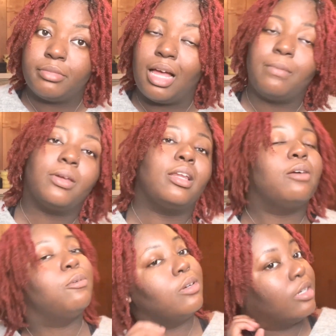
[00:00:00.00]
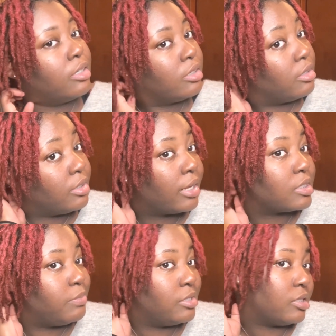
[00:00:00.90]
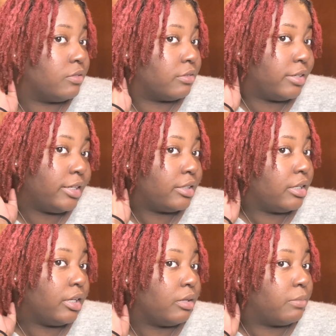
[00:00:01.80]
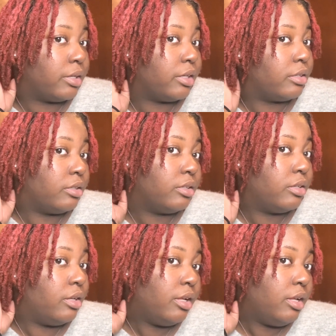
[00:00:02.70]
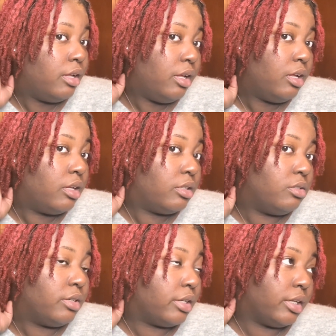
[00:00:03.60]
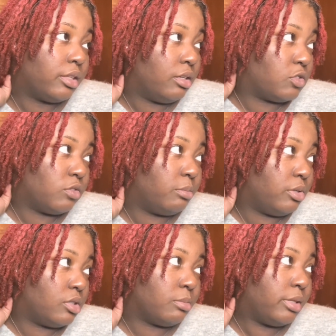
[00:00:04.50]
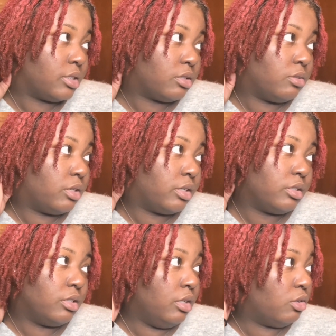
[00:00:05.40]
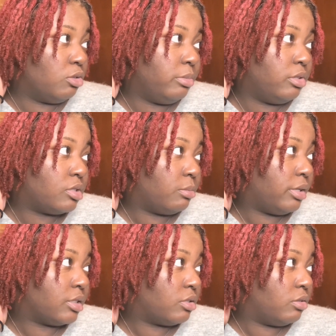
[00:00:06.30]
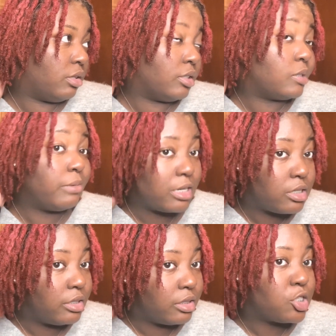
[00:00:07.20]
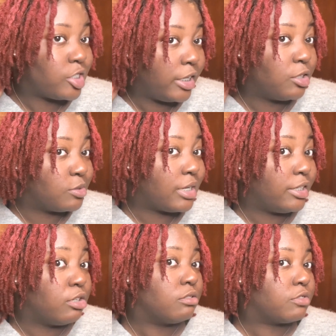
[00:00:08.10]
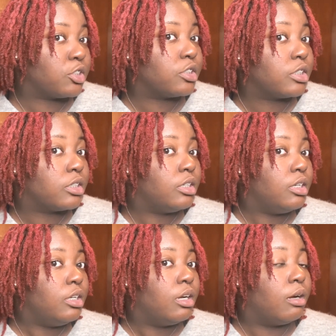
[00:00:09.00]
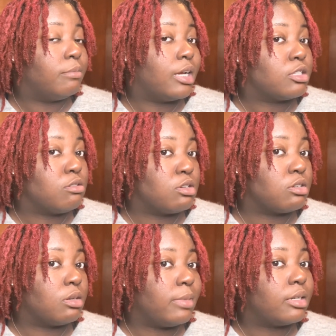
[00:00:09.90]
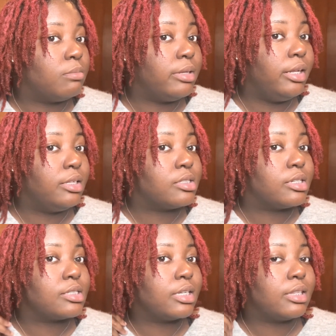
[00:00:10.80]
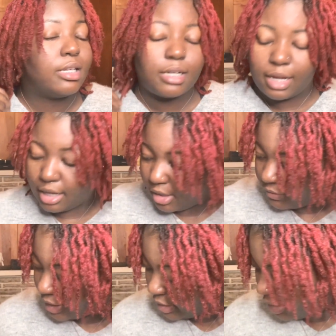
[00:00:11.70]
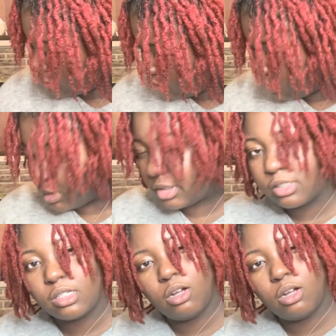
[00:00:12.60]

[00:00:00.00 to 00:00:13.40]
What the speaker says: I mean, they weren't expensive or anything, but you can get those from the beauty supply store, your local beauty supply store. Especially the shells, I know for sure. I'm not too sure about the beads because I think I have like different ones.